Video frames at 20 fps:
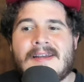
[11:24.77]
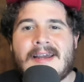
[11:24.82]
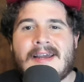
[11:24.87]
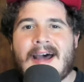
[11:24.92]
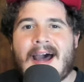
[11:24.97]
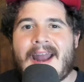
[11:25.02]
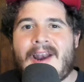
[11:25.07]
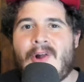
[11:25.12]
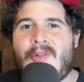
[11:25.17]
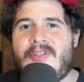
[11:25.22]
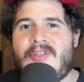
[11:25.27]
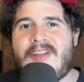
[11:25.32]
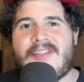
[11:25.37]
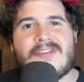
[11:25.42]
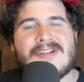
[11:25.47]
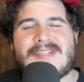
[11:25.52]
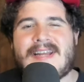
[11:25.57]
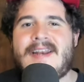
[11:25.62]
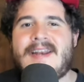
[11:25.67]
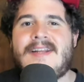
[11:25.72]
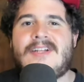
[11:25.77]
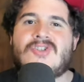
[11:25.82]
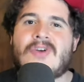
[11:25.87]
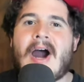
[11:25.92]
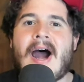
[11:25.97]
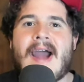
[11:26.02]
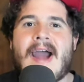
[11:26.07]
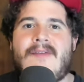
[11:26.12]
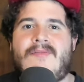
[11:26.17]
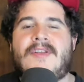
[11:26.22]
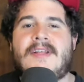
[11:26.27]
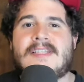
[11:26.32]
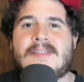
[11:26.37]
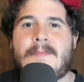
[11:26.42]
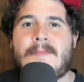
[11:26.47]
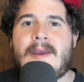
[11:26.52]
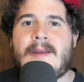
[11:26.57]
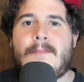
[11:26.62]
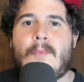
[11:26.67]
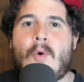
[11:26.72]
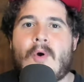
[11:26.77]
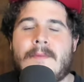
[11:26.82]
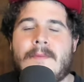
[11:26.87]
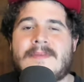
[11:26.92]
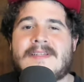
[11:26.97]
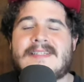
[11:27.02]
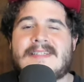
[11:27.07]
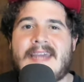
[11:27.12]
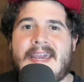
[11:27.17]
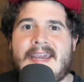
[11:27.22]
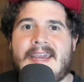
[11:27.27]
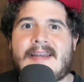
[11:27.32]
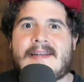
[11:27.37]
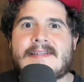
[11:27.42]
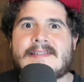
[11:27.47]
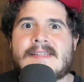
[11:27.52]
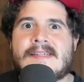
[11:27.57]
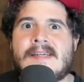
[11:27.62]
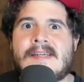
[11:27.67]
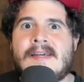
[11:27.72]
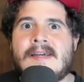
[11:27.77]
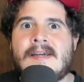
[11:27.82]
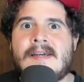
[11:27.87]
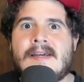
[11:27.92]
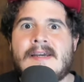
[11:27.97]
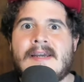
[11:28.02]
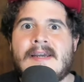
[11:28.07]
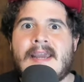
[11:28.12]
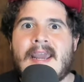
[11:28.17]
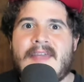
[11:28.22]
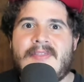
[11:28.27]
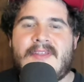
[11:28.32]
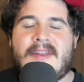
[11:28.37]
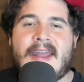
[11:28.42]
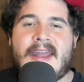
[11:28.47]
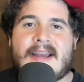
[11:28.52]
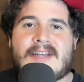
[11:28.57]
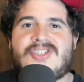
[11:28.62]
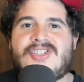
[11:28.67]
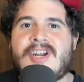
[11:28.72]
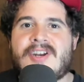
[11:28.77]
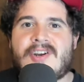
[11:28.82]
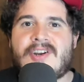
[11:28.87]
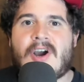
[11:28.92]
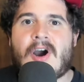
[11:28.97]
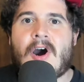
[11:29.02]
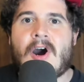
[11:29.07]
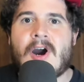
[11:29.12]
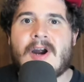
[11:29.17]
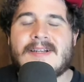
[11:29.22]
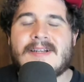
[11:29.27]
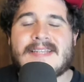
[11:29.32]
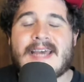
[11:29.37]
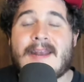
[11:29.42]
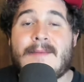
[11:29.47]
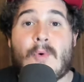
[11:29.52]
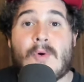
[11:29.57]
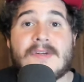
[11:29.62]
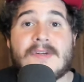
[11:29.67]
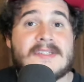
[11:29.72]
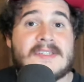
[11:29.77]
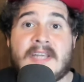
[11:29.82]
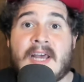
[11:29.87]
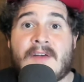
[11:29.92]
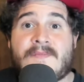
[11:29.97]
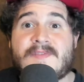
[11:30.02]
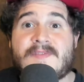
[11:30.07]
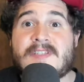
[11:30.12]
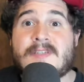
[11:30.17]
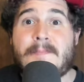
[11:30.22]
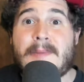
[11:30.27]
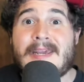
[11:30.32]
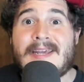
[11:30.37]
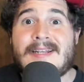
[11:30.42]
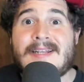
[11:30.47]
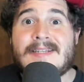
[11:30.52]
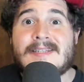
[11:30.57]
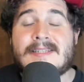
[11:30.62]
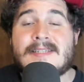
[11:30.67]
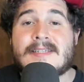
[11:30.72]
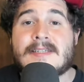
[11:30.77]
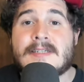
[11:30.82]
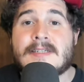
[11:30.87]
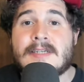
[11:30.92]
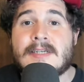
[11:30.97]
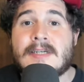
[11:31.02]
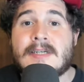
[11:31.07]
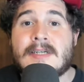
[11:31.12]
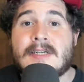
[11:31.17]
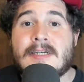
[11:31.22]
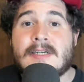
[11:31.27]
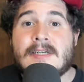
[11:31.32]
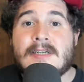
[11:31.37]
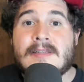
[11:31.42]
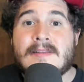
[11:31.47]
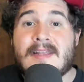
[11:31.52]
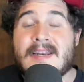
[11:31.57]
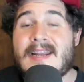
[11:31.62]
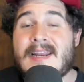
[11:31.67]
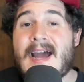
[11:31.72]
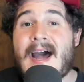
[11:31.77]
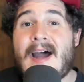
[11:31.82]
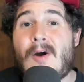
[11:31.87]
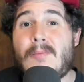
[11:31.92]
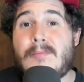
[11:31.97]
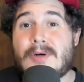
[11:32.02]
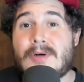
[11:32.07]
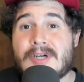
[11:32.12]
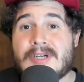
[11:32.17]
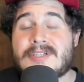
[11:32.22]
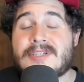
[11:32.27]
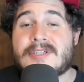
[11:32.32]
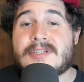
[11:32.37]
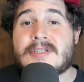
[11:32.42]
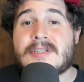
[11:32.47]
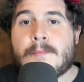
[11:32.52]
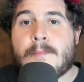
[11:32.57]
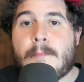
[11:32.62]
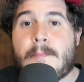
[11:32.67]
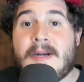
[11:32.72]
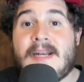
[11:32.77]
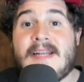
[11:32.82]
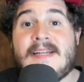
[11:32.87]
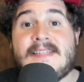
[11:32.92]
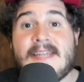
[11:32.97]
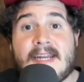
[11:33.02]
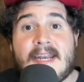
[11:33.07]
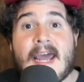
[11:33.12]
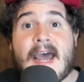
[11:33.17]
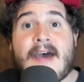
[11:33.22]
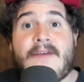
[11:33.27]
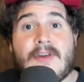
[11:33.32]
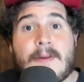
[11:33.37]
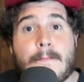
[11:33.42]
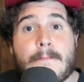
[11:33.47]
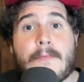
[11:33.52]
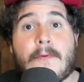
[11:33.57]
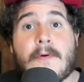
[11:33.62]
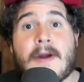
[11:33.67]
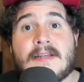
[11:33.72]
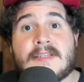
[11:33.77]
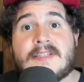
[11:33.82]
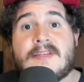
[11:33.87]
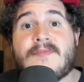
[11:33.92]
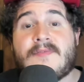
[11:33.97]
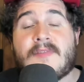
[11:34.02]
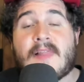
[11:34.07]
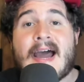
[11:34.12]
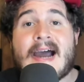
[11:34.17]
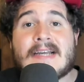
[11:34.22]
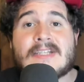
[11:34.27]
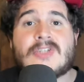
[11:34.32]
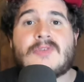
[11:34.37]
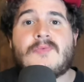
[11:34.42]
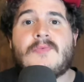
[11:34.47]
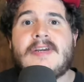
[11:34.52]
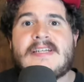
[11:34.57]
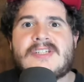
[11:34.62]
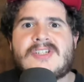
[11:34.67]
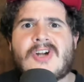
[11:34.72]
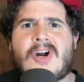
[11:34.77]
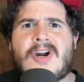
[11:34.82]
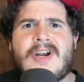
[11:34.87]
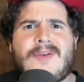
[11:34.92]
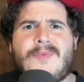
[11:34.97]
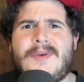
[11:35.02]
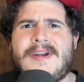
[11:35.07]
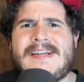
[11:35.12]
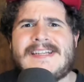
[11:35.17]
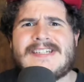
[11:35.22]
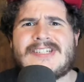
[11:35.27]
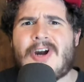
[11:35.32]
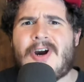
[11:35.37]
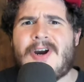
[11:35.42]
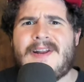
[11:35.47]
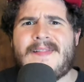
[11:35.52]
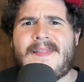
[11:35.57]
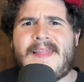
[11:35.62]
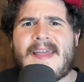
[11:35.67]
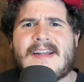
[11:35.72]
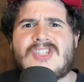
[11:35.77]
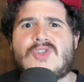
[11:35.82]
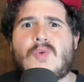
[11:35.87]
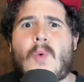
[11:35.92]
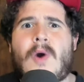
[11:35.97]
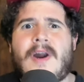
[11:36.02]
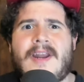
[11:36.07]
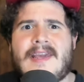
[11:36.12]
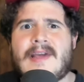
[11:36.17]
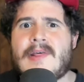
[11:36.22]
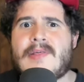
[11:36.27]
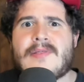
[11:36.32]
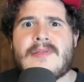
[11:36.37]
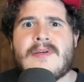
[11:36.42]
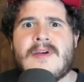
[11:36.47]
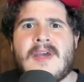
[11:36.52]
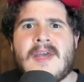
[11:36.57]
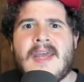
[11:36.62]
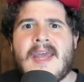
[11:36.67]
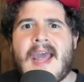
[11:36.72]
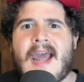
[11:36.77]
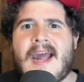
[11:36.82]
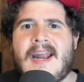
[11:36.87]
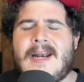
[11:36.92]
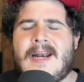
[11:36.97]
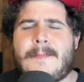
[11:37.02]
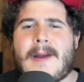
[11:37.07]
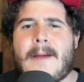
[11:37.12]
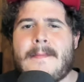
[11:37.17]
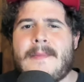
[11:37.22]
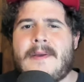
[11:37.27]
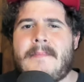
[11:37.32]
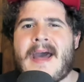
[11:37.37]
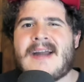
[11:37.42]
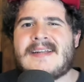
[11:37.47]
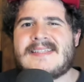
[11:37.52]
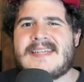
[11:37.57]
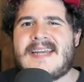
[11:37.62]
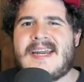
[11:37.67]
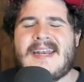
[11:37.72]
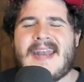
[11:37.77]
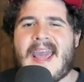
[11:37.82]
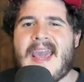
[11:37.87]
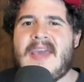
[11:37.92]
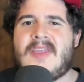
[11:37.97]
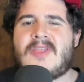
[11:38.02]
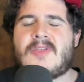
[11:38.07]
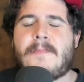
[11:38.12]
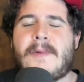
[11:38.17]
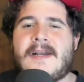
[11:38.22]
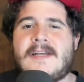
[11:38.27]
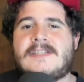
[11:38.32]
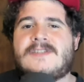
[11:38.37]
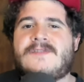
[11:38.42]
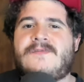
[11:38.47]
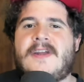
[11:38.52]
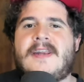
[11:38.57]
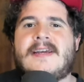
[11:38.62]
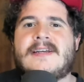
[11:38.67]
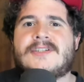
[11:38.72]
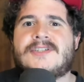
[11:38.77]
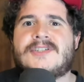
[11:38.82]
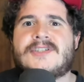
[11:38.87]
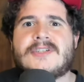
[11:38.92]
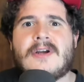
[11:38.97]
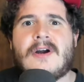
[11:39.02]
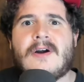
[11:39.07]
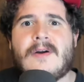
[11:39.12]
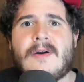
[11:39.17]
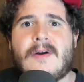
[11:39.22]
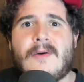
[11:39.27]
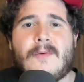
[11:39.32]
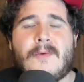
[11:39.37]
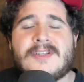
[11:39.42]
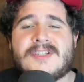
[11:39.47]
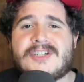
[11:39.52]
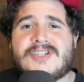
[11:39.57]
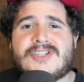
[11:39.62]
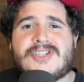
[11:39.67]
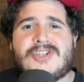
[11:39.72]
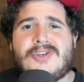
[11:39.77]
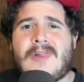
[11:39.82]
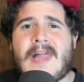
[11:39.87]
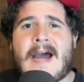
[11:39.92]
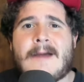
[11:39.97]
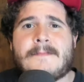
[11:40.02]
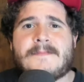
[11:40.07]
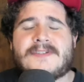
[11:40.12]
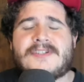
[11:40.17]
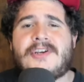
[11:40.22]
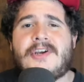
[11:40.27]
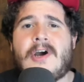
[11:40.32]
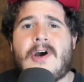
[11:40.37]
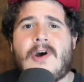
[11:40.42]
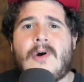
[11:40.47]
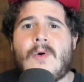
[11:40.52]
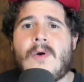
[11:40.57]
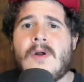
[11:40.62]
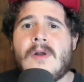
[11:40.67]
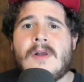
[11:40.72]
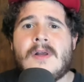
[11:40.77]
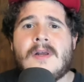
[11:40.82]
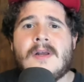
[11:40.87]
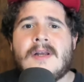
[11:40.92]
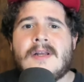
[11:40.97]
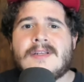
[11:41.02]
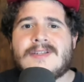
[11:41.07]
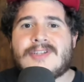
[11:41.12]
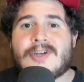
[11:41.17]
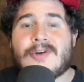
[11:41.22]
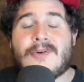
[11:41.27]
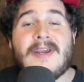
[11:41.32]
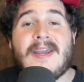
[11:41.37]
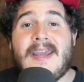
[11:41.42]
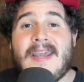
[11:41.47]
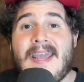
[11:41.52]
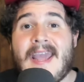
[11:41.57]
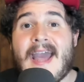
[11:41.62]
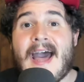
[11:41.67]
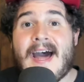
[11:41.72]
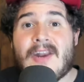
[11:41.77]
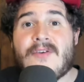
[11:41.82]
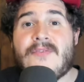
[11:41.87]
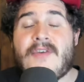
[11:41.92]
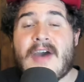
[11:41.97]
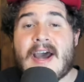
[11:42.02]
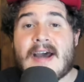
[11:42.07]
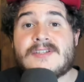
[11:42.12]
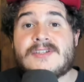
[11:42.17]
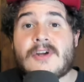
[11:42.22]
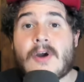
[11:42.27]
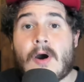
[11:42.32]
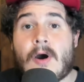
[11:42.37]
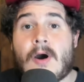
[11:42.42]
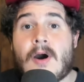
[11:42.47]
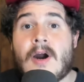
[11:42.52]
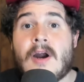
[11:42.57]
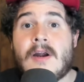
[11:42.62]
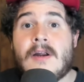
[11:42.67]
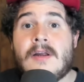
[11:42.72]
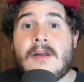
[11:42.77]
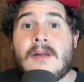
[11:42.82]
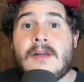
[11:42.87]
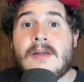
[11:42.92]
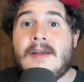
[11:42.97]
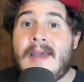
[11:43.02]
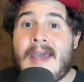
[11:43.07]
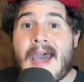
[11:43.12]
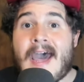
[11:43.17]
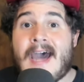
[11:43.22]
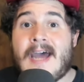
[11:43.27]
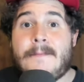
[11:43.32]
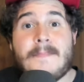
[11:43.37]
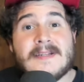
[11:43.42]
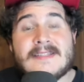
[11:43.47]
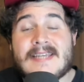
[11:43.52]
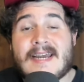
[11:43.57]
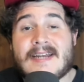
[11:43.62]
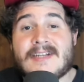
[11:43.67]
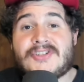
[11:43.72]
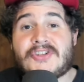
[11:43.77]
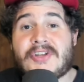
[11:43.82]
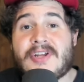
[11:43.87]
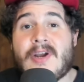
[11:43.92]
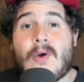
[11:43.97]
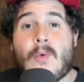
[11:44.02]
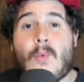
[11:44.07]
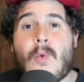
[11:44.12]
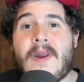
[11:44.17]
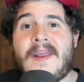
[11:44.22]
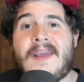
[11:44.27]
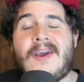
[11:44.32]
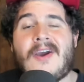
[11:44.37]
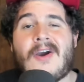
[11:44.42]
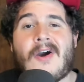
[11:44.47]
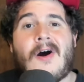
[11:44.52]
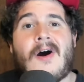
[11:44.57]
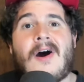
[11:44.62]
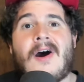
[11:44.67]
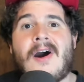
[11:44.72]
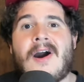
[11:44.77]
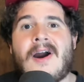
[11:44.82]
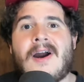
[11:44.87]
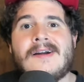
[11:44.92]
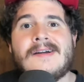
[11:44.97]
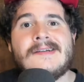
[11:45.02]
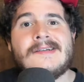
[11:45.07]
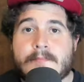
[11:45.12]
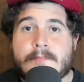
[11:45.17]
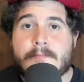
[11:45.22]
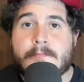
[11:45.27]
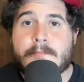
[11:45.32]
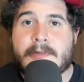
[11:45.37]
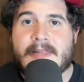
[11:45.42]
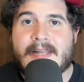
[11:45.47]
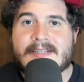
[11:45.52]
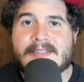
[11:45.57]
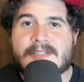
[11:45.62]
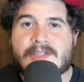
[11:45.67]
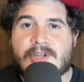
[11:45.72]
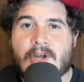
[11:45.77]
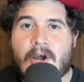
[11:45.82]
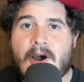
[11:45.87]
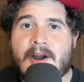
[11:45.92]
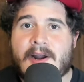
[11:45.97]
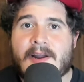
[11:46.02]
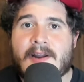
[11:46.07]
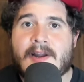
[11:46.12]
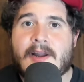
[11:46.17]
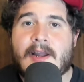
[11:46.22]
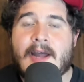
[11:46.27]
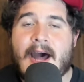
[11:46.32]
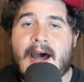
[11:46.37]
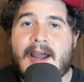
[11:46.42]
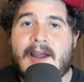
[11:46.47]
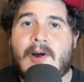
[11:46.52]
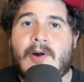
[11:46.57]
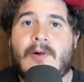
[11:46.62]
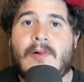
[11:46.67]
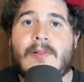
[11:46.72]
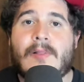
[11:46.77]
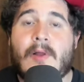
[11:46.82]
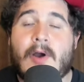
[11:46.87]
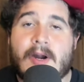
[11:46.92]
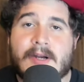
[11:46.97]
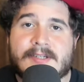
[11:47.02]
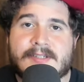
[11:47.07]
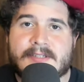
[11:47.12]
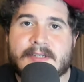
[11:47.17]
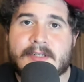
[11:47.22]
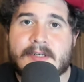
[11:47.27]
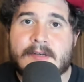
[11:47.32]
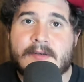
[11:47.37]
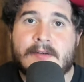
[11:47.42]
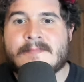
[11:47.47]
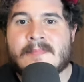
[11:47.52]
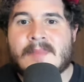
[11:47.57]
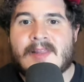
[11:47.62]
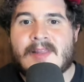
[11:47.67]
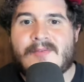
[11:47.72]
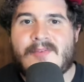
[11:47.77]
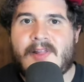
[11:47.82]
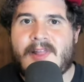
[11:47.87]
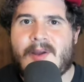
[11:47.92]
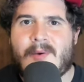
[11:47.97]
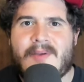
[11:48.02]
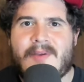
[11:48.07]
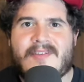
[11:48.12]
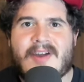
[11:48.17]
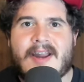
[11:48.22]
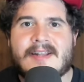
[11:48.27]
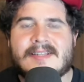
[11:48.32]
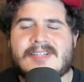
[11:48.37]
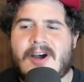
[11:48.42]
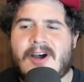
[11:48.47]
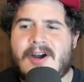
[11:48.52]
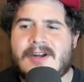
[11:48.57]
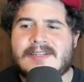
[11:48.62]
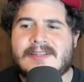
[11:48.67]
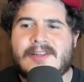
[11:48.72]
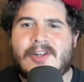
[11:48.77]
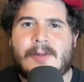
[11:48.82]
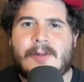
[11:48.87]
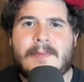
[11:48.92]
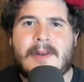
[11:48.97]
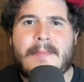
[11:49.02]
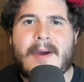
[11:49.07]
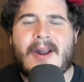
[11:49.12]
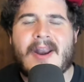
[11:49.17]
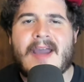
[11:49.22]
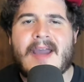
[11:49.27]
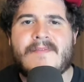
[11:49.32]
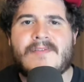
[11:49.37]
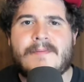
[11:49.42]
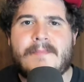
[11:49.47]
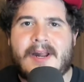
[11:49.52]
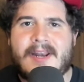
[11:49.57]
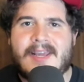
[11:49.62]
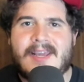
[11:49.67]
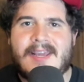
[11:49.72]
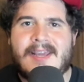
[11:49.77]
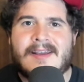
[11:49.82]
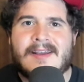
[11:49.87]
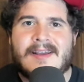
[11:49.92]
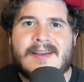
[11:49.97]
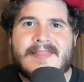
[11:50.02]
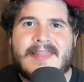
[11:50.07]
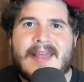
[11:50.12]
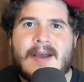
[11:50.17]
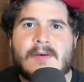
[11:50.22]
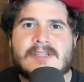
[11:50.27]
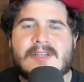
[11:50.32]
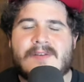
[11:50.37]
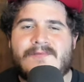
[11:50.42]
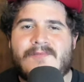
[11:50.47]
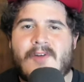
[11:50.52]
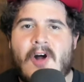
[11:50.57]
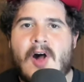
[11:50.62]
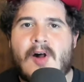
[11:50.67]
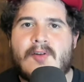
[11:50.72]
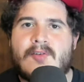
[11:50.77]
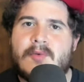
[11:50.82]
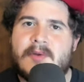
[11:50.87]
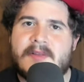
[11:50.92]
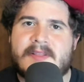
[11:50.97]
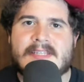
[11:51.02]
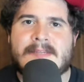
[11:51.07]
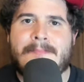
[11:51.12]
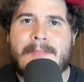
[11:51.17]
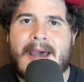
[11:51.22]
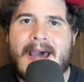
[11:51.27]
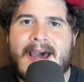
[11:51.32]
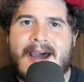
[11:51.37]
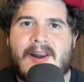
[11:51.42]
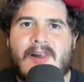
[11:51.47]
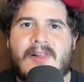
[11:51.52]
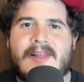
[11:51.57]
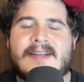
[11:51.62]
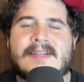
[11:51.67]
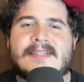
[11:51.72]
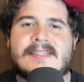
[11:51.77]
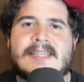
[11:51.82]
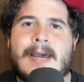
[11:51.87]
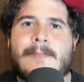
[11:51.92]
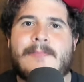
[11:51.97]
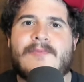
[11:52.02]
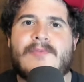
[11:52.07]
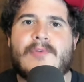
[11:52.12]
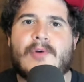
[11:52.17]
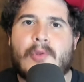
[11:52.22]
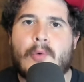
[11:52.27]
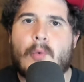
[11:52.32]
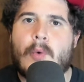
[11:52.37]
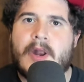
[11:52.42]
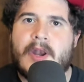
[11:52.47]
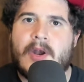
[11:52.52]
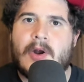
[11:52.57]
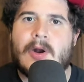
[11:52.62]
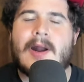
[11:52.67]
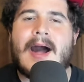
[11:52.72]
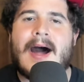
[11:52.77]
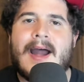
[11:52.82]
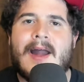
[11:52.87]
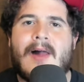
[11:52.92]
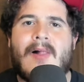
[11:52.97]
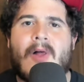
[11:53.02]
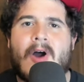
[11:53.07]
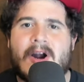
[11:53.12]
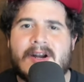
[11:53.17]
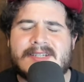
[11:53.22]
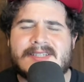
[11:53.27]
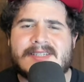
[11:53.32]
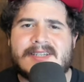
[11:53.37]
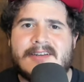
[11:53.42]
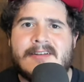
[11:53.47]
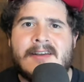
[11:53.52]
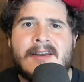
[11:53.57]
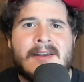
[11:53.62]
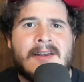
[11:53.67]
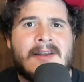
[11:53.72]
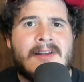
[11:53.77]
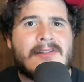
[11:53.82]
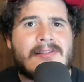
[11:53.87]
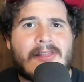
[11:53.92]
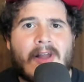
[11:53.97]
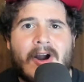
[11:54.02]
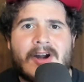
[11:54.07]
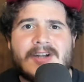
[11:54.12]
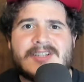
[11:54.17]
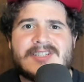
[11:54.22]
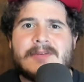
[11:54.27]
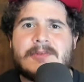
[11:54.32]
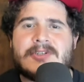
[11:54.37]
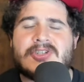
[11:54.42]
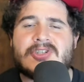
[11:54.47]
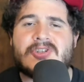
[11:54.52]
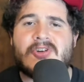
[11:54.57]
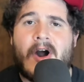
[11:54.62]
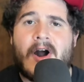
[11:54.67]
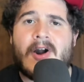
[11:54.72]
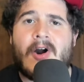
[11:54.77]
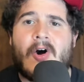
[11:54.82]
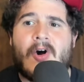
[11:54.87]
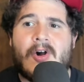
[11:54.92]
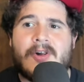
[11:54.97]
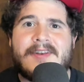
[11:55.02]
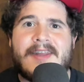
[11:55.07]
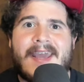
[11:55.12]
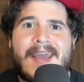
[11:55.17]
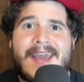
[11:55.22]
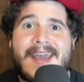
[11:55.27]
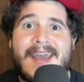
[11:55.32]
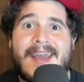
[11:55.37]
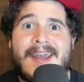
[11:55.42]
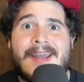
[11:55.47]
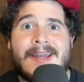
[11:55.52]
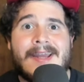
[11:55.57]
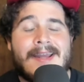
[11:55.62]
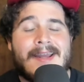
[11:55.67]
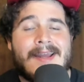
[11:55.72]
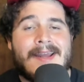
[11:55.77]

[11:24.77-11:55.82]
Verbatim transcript: I don't think there's any driver that's made more mistakes in the next gen cars, had more self spins than Kyle Busch. But he did have an impressive last restart. He restarted like 20th, ended up coming back to get an eighth place finish uh, with just two laps to go. So he, he had a fast car, had potentially a winning car but let's talk Kyle Larson. I feel like we've kind of talked a little bit about everybody that was involved with this battle except for the winner, Kyle Larson. Larson was strong all day.